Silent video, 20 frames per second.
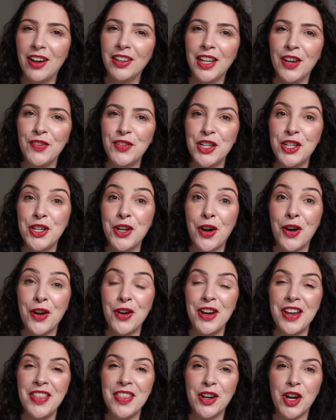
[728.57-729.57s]
I'd love to know
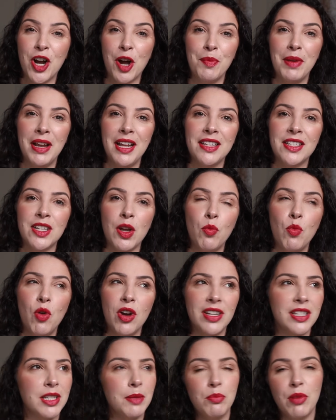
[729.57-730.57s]
in the comments,
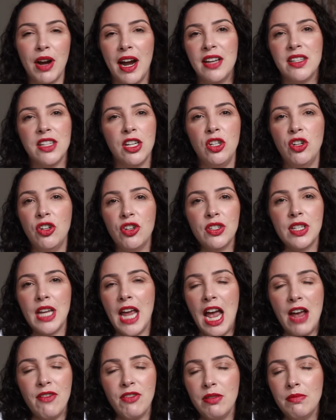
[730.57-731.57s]
what are some brands that you just
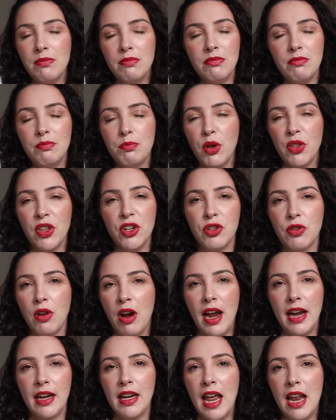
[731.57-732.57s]
haven't bothered
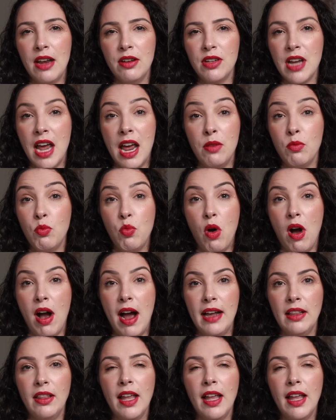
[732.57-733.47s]
trying and why?